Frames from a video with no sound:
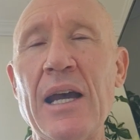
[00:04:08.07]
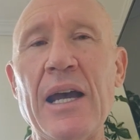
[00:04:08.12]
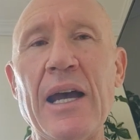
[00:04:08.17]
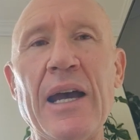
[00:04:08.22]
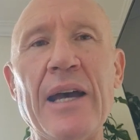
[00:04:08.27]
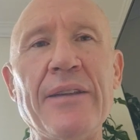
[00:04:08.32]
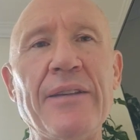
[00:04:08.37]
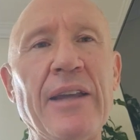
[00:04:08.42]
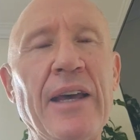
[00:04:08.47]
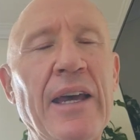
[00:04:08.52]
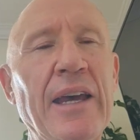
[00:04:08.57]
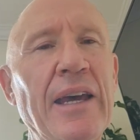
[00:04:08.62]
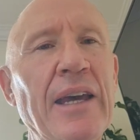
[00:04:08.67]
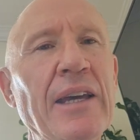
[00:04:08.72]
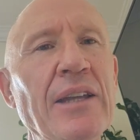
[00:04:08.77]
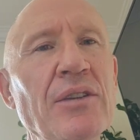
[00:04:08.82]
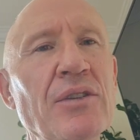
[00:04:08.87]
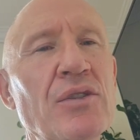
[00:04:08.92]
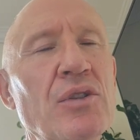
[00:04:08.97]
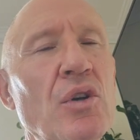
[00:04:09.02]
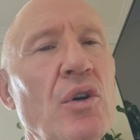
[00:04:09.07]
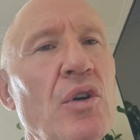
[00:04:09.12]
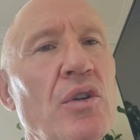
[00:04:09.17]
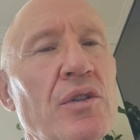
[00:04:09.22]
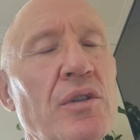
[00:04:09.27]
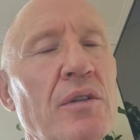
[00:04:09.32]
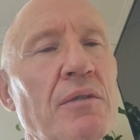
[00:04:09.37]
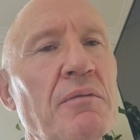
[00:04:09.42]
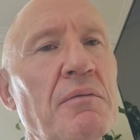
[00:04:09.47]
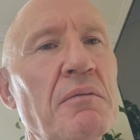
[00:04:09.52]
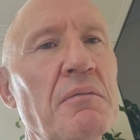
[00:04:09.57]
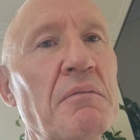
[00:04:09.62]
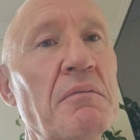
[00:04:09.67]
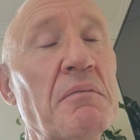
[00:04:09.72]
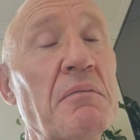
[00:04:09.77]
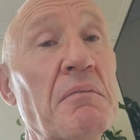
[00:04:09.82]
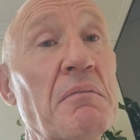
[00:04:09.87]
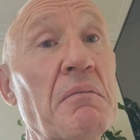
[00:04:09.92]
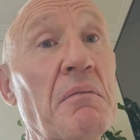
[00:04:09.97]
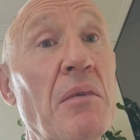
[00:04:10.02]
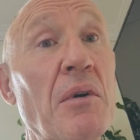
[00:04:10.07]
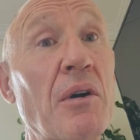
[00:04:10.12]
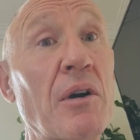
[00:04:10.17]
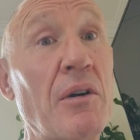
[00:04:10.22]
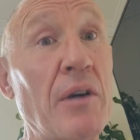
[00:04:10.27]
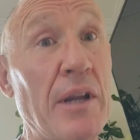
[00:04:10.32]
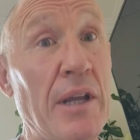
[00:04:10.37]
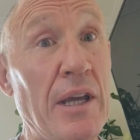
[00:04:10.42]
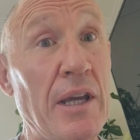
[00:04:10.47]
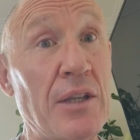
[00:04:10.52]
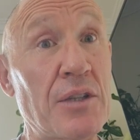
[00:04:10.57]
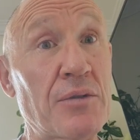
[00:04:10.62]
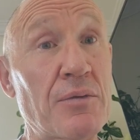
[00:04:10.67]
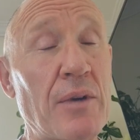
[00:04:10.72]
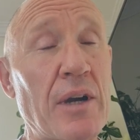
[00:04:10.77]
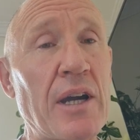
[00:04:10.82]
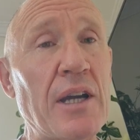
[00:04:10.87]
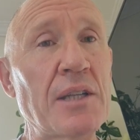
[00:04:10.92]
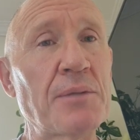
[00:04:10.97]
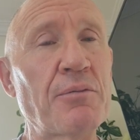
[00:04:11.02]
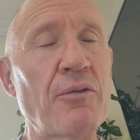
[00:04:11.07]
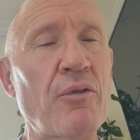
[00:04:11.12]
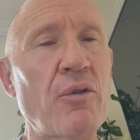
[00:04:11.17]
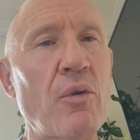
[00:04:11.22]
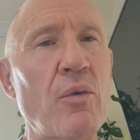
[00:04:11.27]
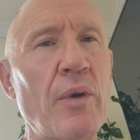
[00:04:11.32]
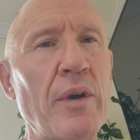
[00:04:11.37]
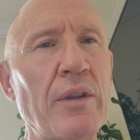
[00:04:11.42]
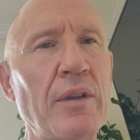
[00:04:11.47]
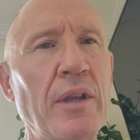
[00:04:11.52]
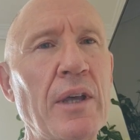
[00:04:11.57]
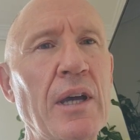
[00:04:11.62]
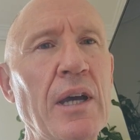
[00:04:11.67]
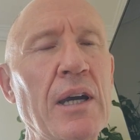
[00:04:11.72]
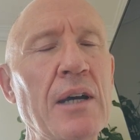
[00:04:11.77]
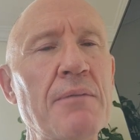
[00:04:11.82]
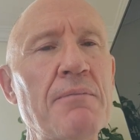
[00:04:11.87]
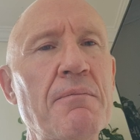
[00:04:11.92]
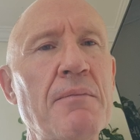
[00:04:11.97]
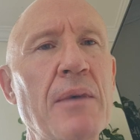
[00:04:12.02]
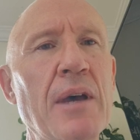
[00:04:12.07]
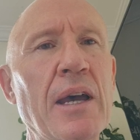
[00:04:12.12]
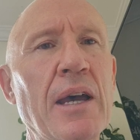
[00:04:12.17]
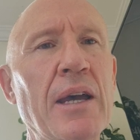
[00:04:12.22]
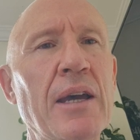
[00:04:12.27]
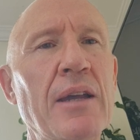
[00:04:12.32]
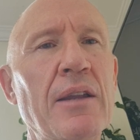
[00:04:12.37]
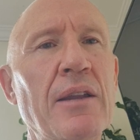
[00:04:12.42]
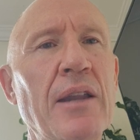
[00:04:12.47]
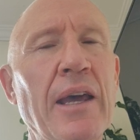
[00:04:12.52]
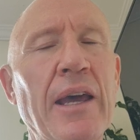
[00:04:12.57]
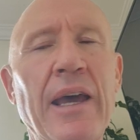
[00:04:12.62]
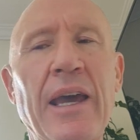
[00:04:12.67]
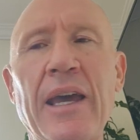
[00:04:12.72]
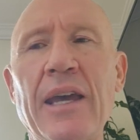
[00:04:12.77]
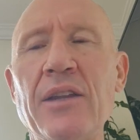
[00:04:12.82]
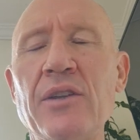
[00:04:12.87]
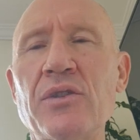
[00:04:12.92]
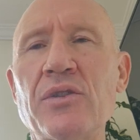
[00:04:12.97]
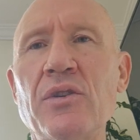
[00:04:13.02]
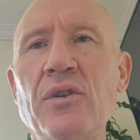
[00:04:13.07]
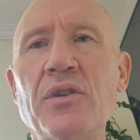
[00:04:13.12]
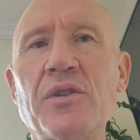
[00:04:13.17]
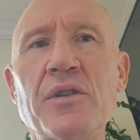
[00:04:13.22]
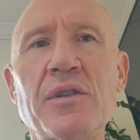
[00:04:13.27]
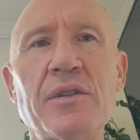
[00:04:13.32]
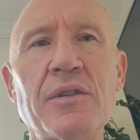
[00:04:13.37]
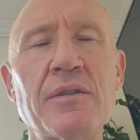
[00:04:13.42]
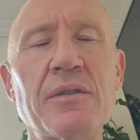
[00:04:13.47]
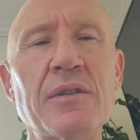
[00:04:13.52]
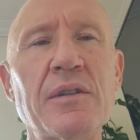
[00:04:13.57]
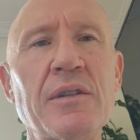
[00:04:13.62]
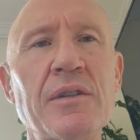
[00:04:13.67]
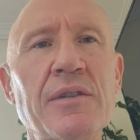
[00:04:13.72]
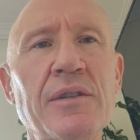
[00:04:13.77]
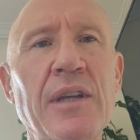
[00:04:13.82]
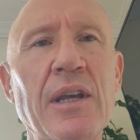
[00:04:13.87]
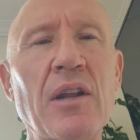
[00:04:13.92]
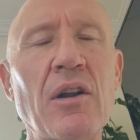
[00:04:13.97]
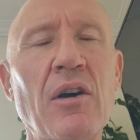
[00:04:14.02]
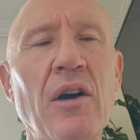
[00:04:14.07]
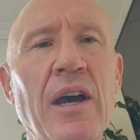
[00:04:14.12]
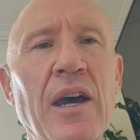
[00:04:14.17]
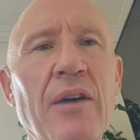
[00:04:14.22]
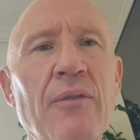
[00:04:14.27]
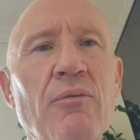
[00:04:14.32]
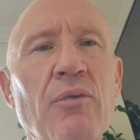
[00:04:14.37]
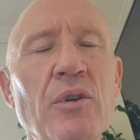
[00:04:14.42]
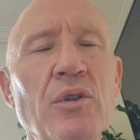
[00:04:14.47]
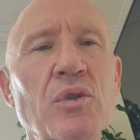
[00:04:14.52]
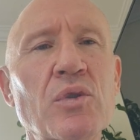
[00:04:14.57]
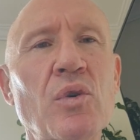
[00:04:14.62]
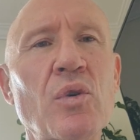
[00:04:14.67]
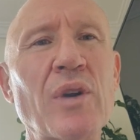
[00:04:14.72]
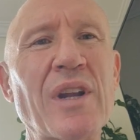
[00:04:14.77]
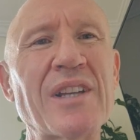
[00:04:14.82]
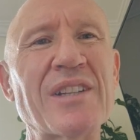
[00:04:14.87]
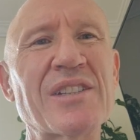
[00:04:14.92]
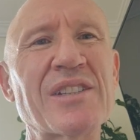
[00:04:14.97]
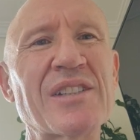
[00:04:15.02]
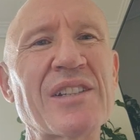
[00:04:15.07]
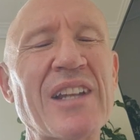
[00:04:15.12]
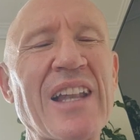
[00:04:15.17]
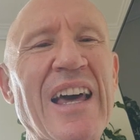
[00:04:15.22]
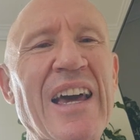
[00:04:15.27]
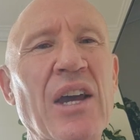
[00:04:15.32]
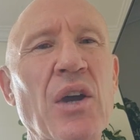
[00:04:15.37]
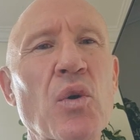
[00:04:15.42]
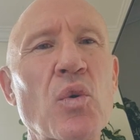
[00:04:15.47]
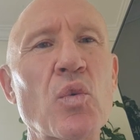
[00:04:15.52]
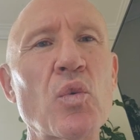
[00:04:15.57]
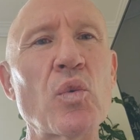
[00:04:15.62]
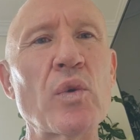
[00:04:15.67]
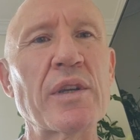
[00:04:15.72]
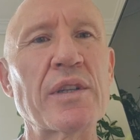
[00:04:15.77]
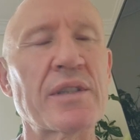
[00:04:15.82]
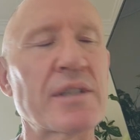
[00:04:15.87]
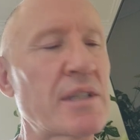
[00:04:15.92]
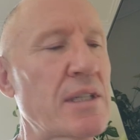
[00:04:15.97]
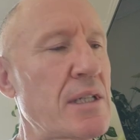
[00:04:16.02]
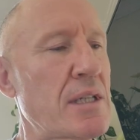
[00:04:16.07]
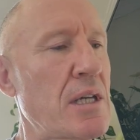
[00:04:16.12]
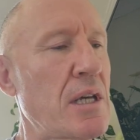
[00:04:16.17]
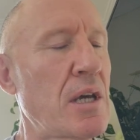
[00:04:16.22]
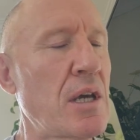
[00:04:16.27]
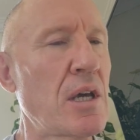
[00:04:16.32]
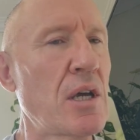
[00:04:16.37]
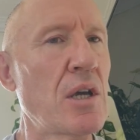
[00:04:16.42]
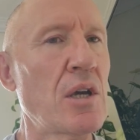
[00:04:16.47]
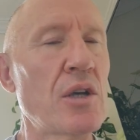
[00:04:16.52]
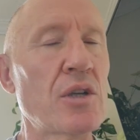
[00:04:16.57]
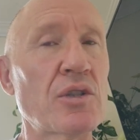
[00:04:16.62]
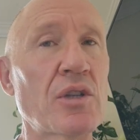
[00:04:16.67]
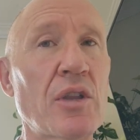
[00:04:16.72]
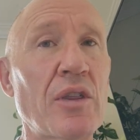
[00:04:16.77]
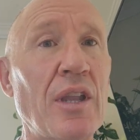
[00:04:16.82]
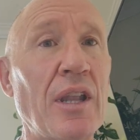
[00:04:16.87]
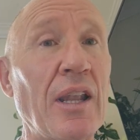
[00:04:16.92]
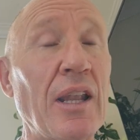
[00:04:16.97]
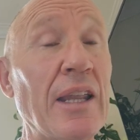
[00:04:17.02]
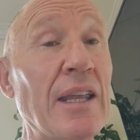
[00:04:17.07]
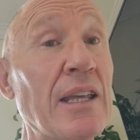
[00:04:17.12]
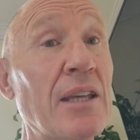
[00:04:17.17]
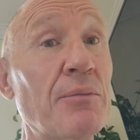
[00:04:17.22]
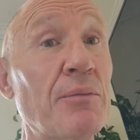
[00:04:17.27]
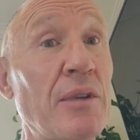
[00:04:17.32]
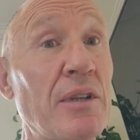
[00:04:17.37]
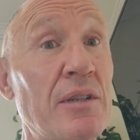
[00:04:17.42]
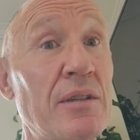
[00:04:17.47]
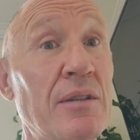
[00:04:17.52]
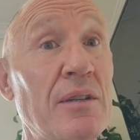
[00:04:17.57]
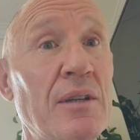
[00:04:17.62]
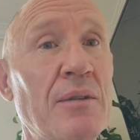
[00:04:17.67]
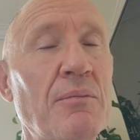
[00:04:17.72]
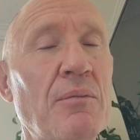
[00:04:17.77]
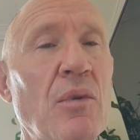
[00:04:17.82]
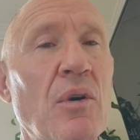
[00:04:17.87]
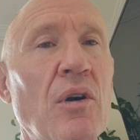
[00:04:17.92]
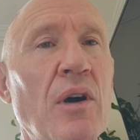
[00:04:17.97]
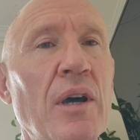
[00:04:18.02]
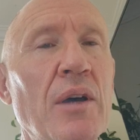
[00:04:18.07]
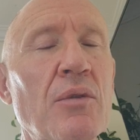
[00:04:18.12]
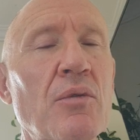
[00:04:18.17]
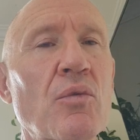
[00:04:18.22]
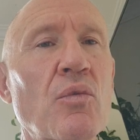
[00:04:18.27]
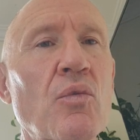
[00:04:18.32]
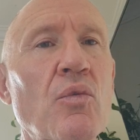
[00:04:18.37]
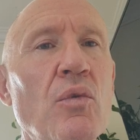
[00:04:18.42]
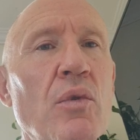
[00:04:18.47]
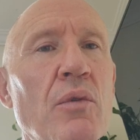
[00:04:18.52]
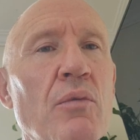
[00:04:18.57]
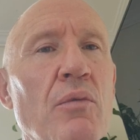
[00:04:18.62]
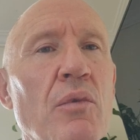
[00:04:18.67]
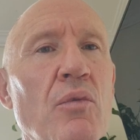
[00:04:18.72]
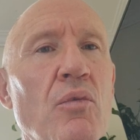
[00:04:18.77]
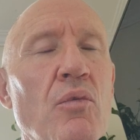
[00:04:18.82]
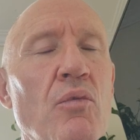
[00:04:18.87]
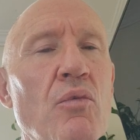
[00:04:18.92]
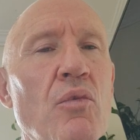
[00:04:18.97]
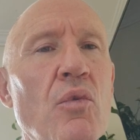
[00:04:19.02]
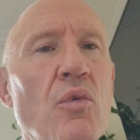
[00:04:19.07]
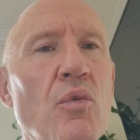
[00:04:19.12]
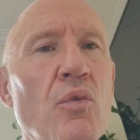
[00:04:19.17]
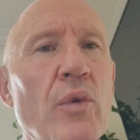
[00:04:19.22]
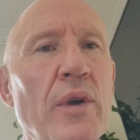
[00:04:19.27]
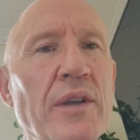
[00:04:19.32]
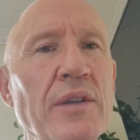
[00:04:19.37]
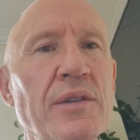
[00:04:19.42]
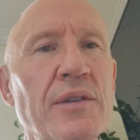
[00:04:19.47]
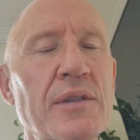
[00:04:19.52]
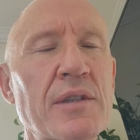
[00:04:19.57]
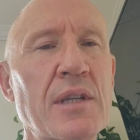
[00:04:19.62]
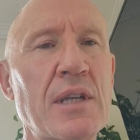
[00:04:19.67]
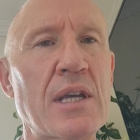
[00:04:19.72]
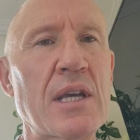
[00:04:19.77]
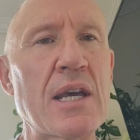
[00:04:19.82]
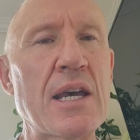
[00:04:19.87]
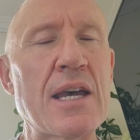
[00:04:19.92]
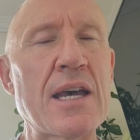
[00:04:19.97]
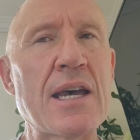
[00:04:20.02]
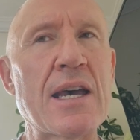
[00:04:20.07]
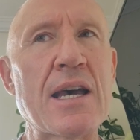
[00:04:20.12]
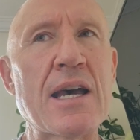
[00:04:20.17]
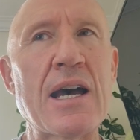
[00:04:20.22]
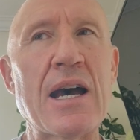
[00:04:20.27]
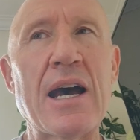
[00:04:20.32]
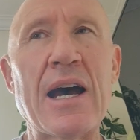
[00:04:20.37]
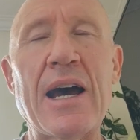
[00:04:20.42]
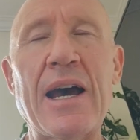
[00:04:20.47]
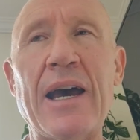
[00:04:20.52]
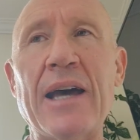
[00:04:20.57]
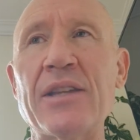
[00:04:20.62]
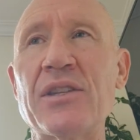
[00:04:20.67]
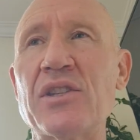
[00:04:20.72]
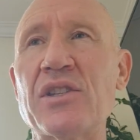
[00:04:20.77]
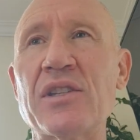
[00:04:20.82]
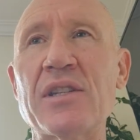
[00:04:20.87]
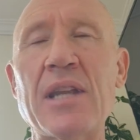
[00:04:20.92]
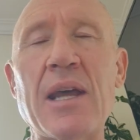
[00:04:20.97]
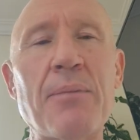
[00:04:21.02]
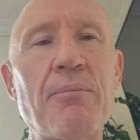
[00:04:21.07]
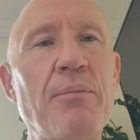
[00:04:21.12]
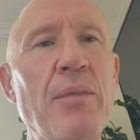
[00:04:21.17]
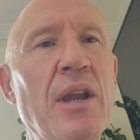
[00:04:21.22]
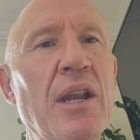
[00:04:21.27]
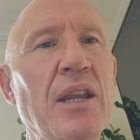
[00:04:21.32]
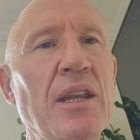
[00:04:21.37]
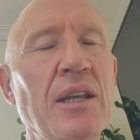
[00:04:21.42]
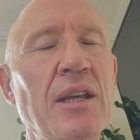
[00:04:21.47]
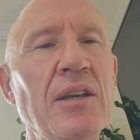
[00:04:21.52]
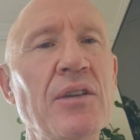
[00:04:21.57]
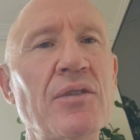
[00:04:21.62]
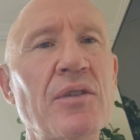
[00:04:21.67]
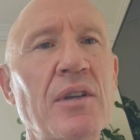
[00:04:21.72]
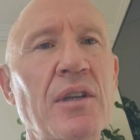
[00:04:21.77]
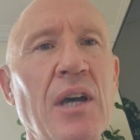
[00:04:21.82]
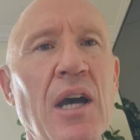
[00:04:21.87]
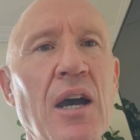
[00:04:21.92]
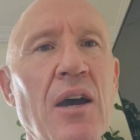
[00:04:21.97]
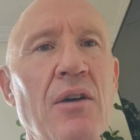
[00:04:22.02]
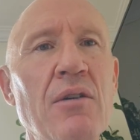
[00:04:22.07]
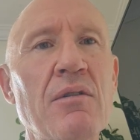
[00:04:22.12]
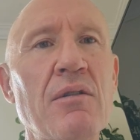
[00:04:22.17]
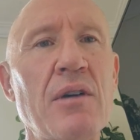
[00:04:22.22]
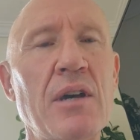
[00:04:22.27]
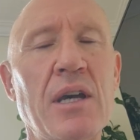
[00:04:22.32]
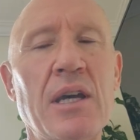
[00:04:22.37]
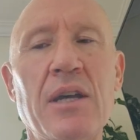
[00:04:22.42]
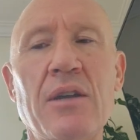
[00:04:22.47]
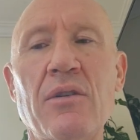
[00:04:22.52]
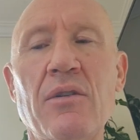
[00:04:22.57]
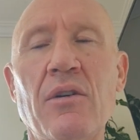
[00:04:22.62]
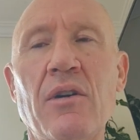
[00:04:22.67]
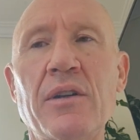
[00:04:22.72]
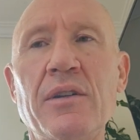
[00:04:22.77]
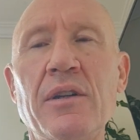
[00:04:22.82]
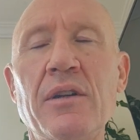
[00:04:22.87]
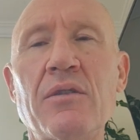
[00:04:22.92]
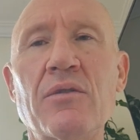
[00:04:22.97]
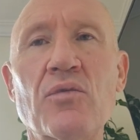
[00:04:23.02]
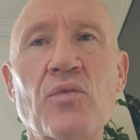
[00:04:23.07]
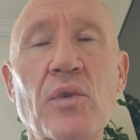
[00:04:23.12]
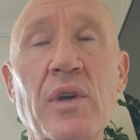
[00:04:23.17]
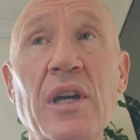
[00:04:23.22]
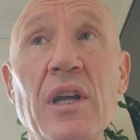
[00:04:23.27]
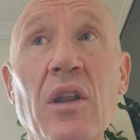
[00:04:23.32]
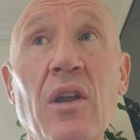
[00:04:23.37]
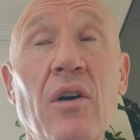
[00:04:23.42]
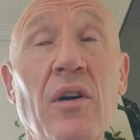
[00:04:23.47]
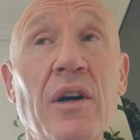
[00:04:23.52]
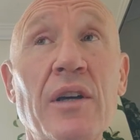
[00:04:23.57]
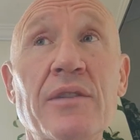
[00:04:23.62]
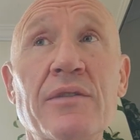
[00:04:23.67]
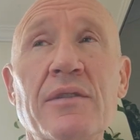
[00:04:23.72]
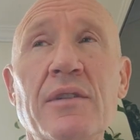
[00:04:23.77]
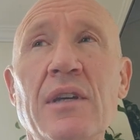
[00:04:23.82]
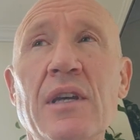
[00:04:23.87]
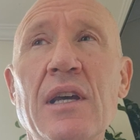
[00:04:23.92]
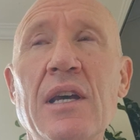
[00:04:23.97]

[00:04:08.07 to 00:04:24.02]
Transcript: And the hand surgeon, I got x-rays before I went there, and hand surgeon said I have what's called a slack wrist. So the ligament in my wrist had snapped many years ago, and I didn't realise.